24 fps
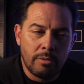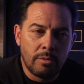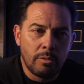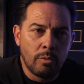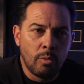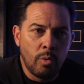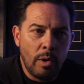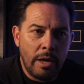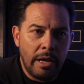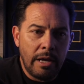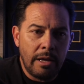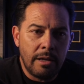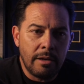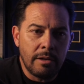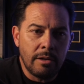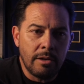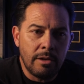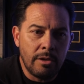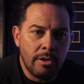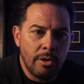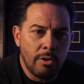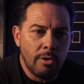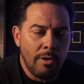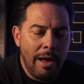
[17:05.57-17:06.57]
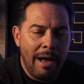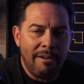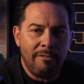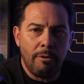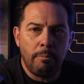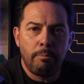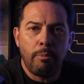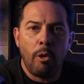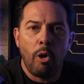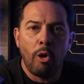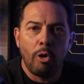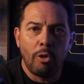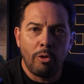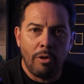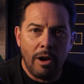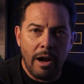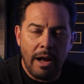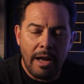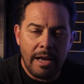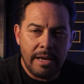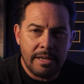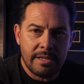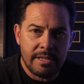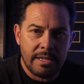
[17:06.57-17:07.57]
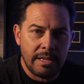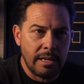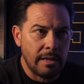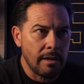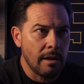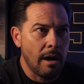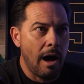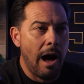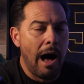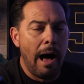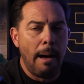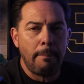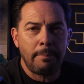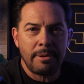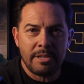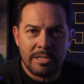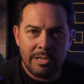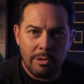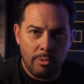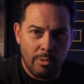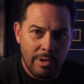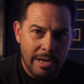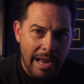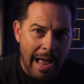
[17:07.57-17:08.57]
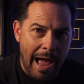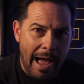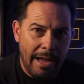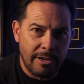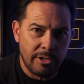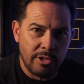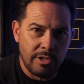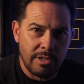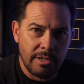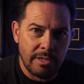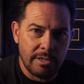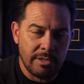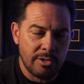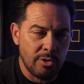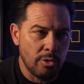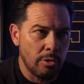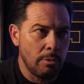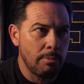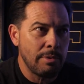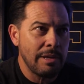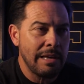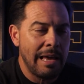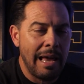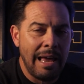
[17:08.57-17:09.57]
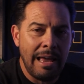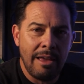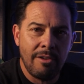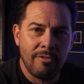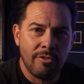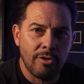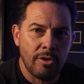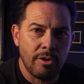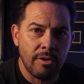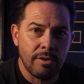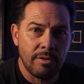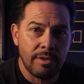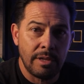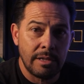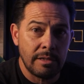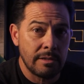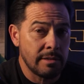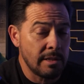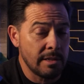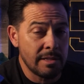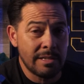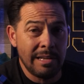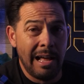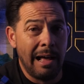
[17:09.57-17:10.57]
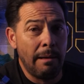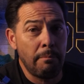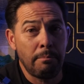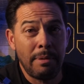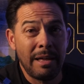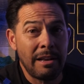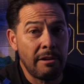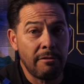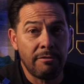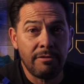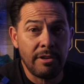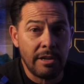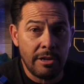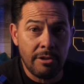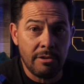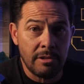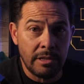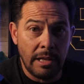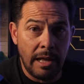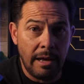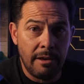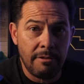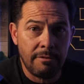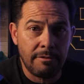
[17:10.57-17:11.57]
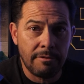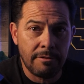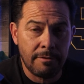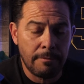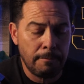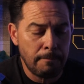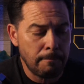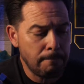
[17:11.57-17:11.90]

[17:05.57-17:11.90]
when you have a polarizing opposite reaction to a behavior that does not benefit your life.